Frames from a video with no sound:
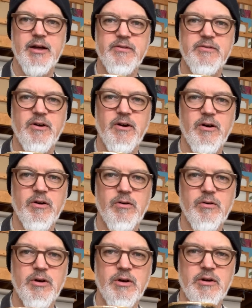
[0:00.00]

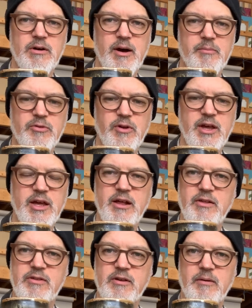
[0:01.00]
so I'm
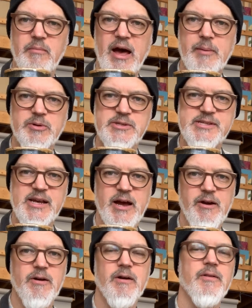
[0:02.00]
drinking some apple
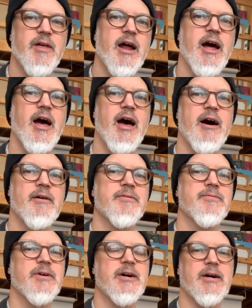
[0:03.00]
cider that I have
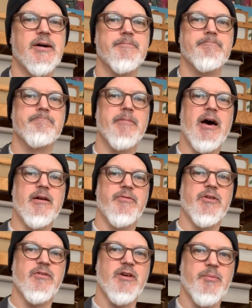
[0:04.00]
out of
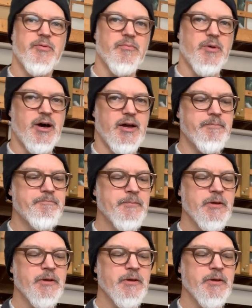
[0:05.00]
this cup of mine